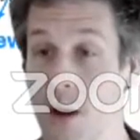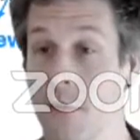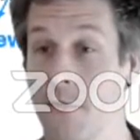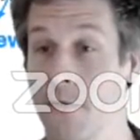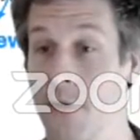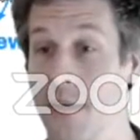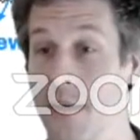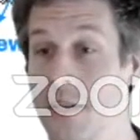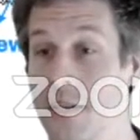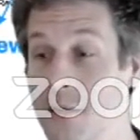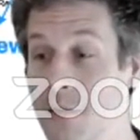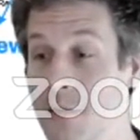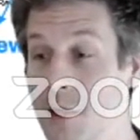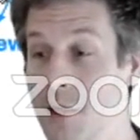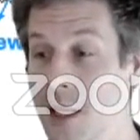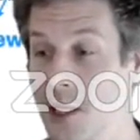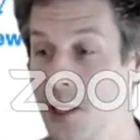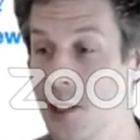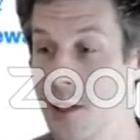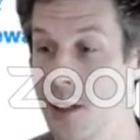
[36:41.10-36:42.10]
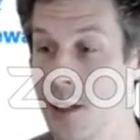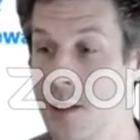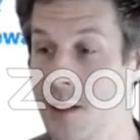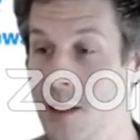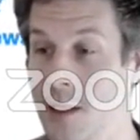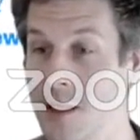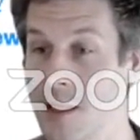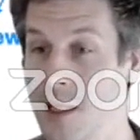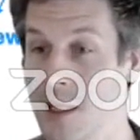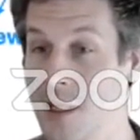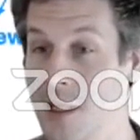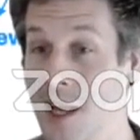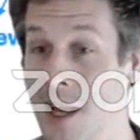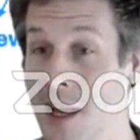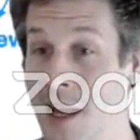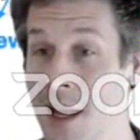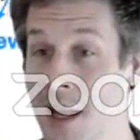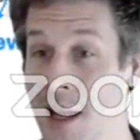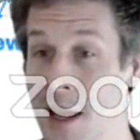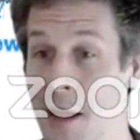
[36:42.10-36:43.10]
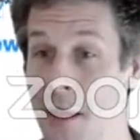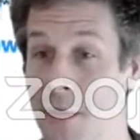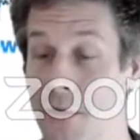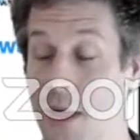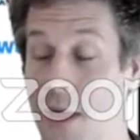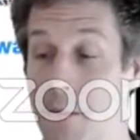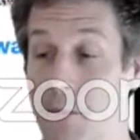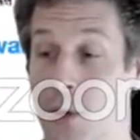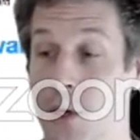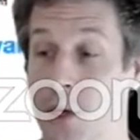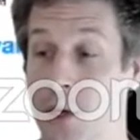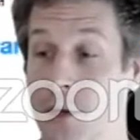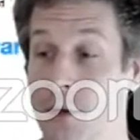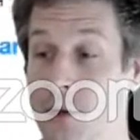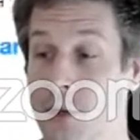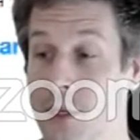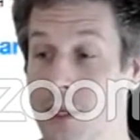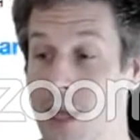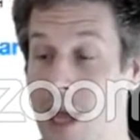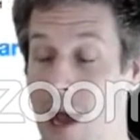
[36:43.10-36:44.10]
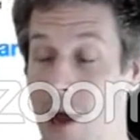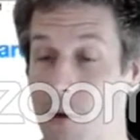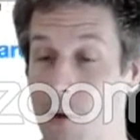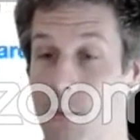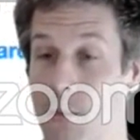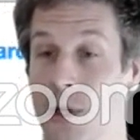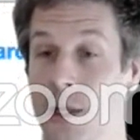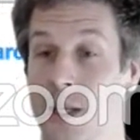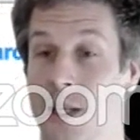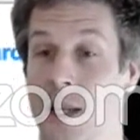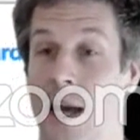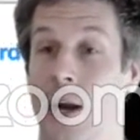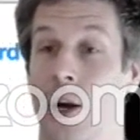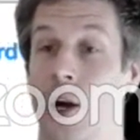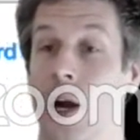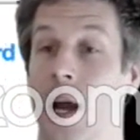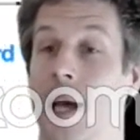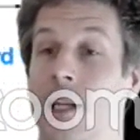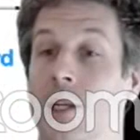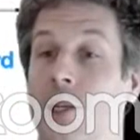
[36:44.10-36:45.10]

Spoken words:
to find the simulation instances that produce outputs that are as